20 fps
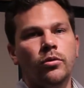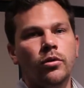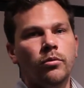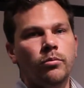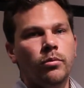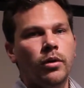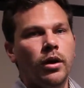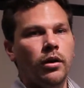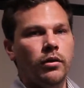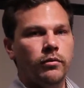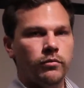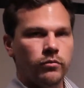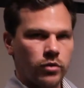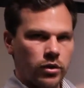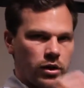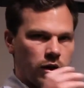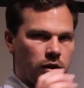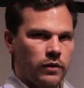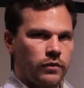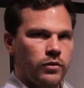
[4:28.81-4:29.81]
But
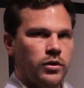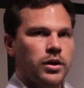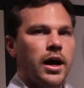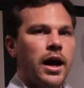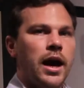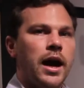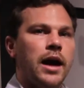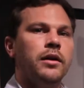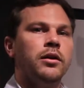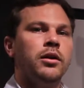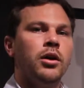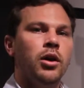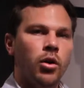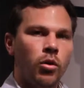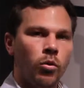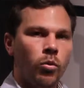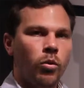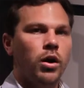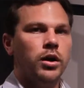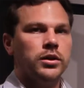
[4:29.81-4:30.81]
if you can,
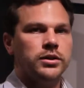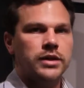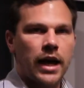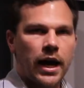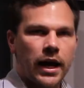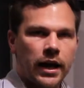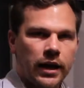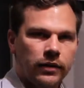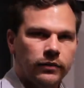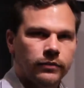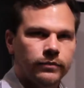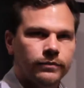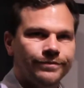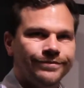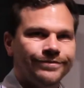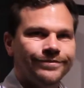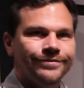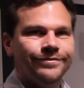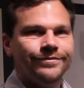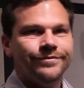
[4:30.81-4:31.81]
work to 8.
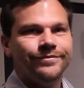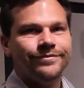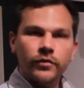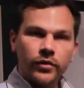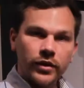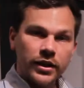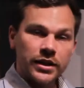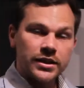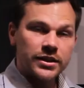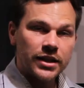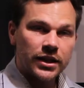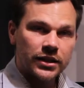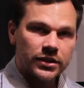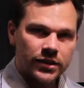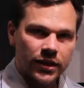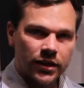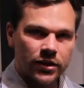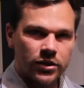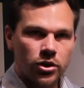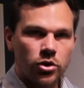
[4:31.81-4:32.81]
For this next
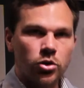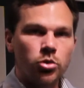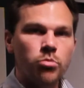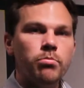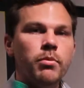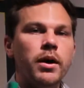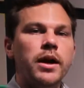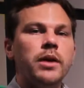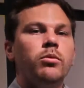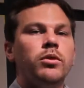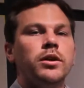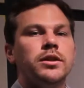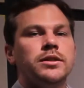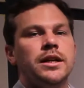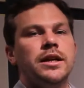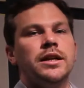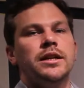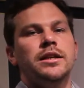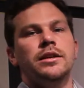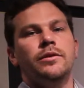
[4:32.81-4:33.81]
section, you may want to
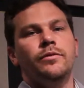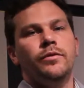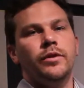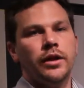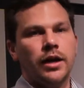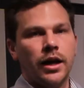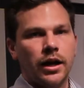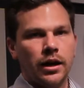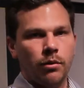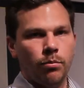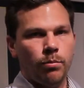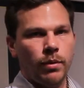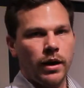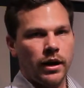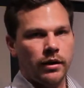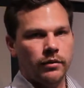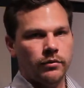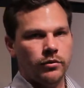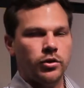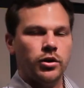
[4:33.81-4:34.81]
take a different colour
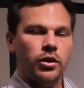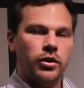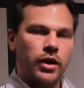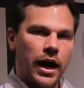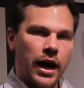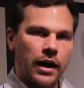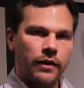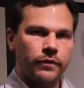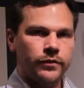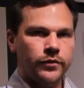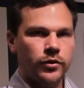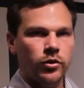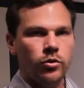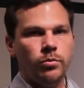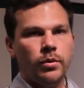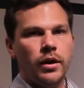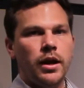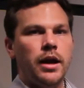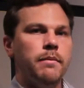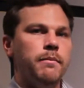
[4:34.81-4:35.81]
pen. You don't have to,
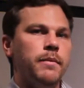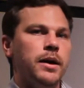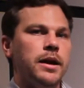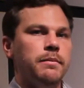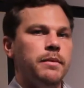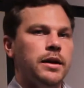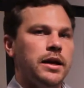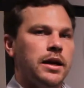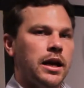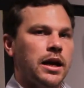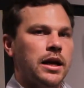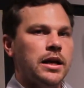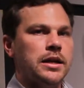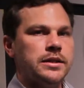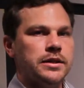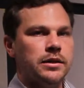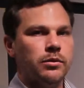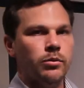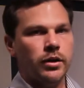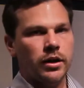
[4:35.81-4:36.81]
but it may make it
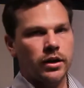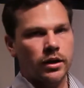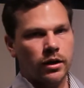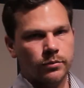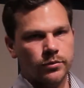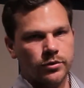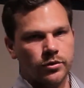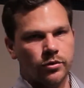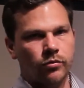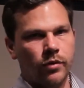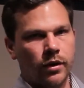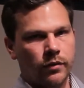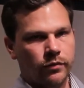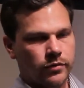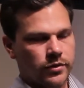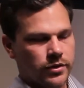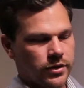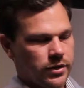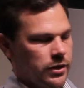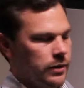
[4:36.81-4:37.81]
easier when it comes to
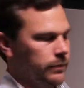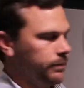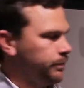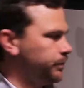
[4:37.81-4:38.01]
referencing.